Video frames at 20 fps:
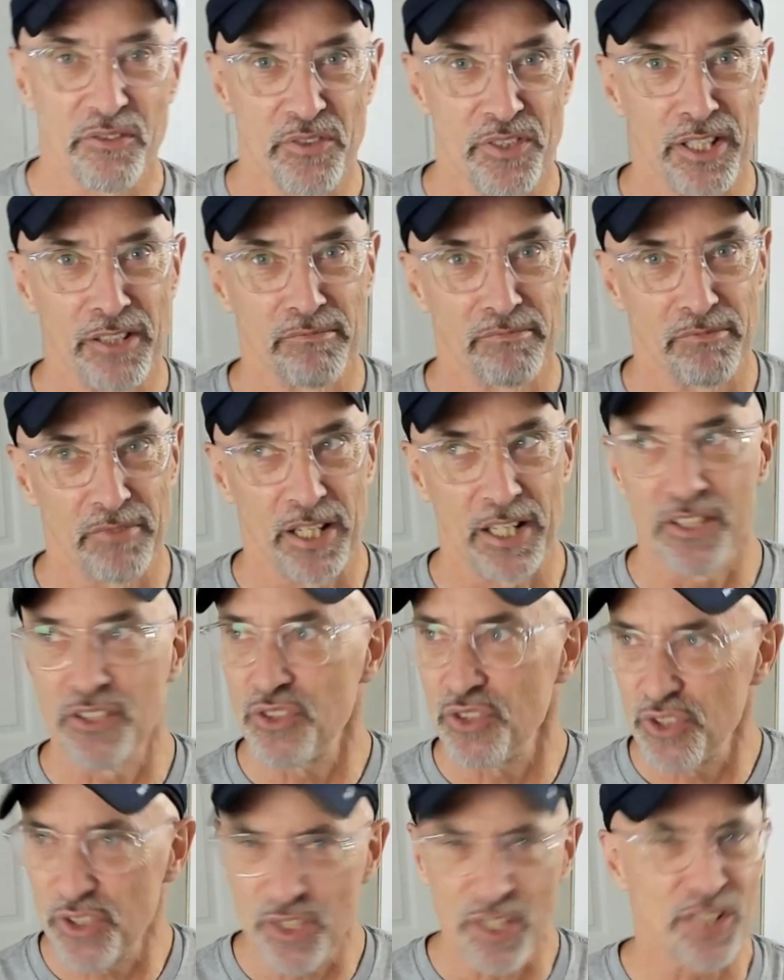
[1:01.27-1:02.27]
that I
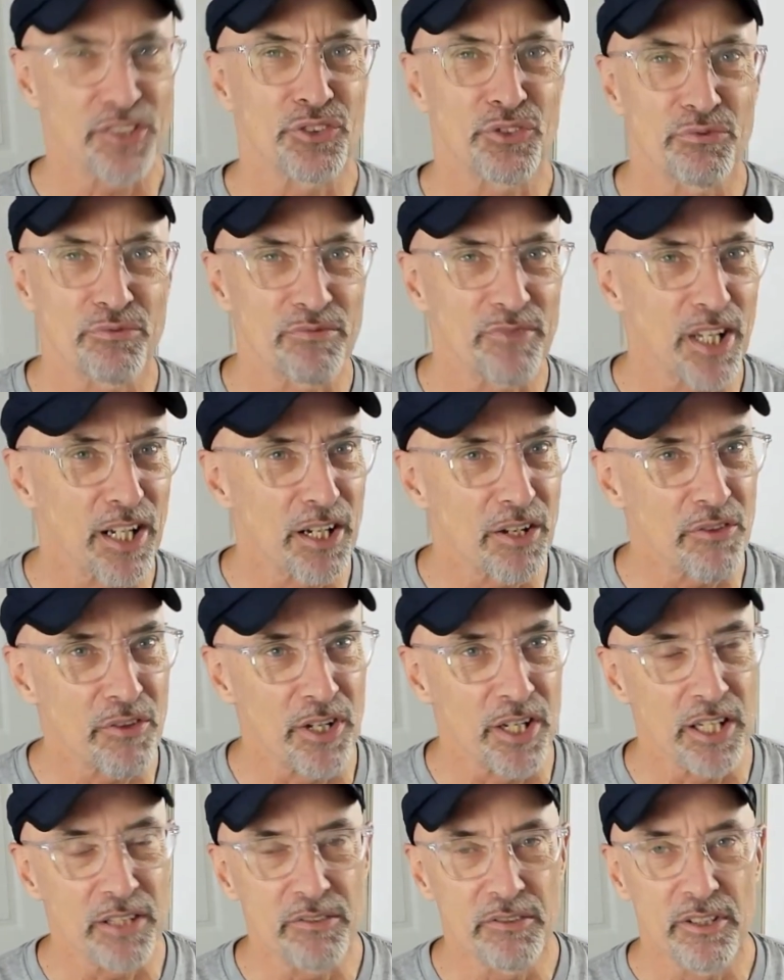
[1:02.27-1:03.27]
just kind of
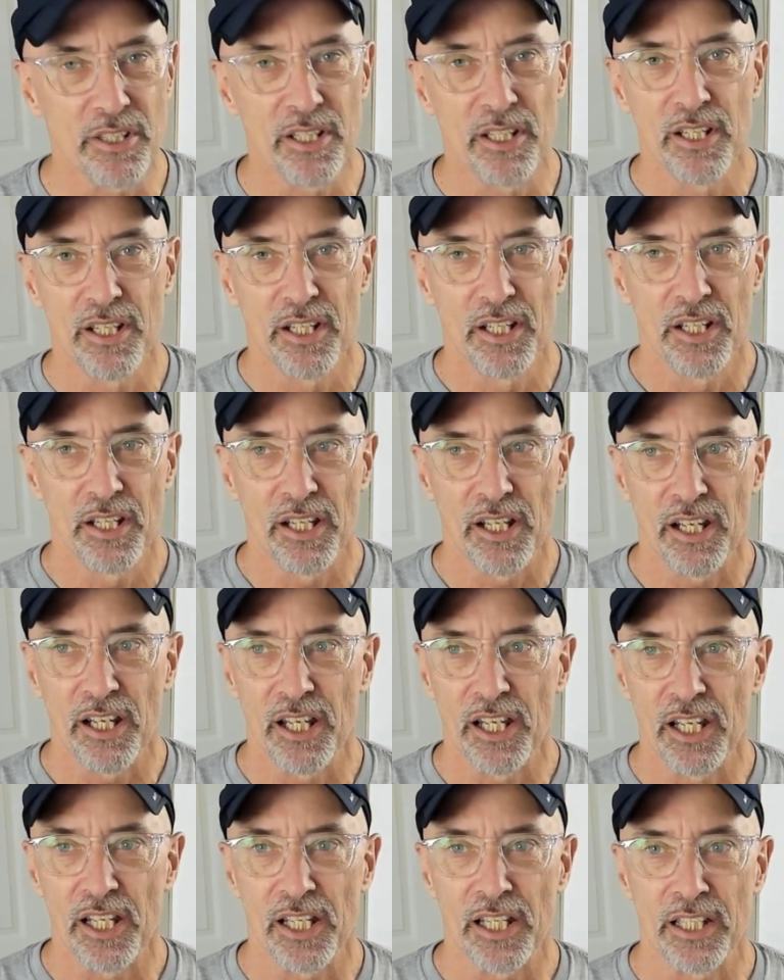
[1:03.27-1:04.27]
thought of.
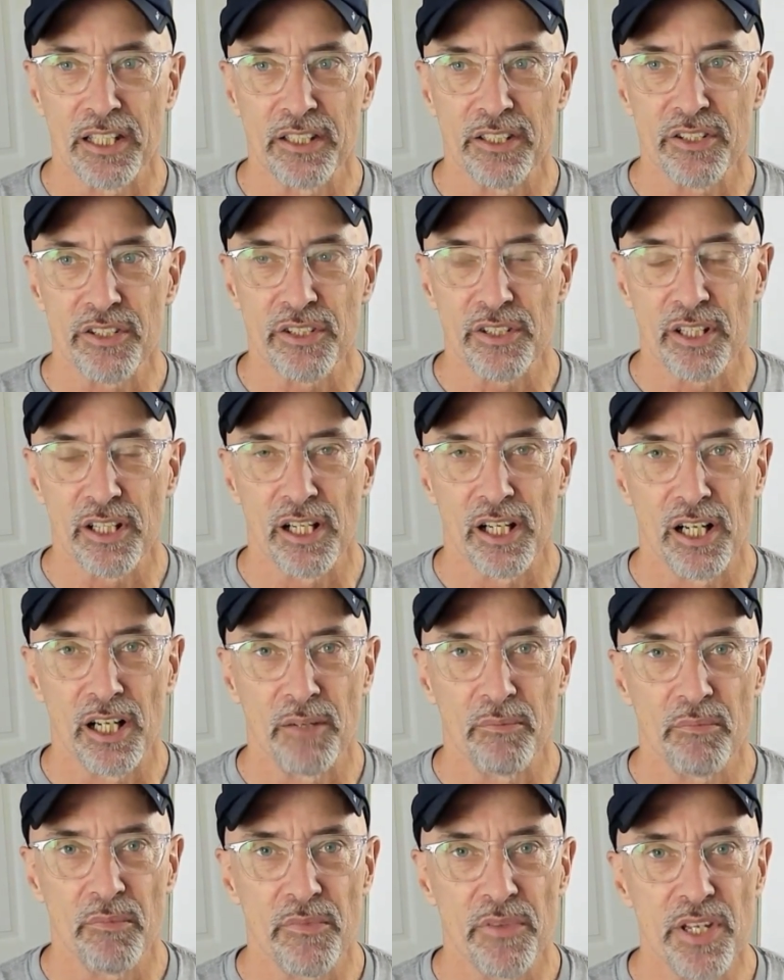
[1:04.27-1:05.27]
And
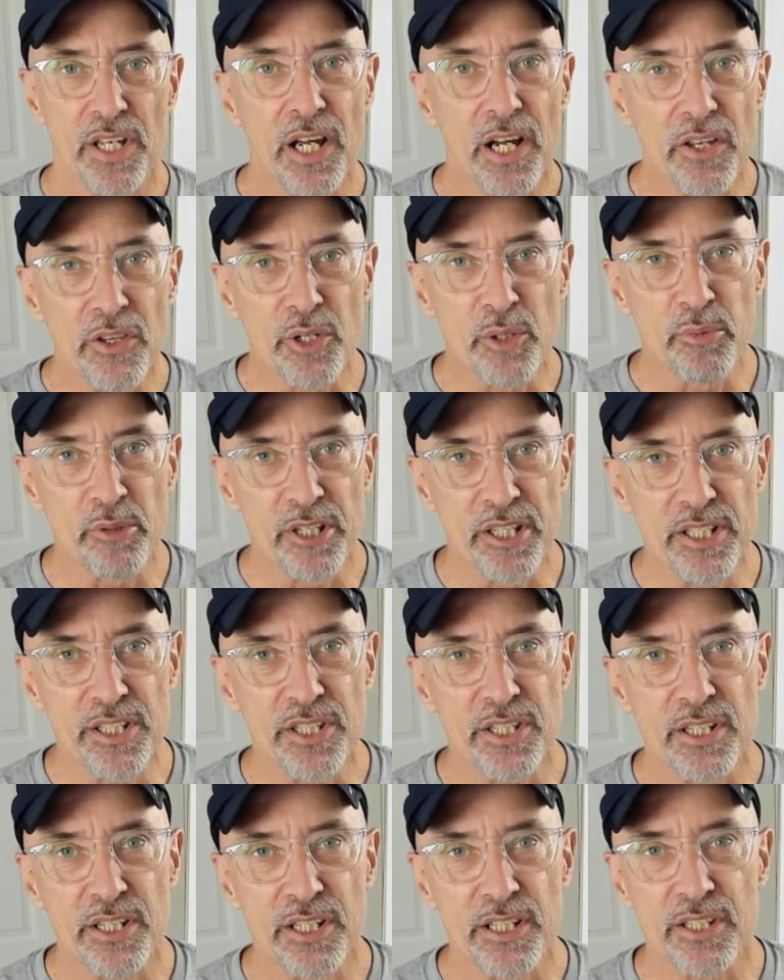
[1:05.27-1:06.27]
the other
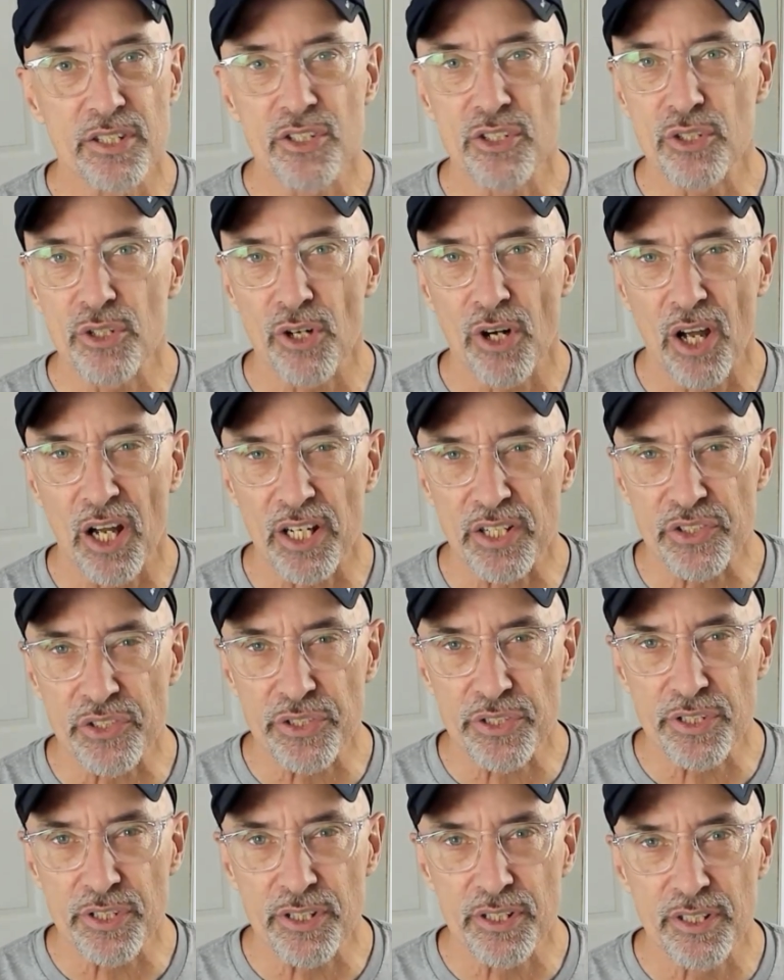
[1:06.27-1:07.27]
piece is
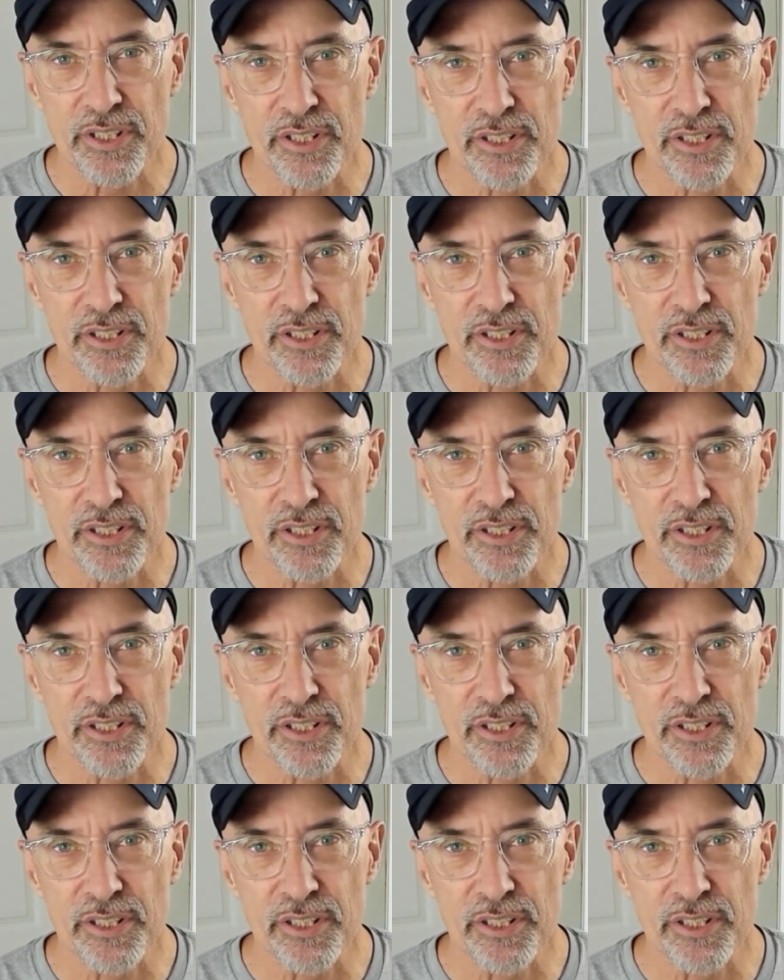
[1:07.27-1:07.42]
trust.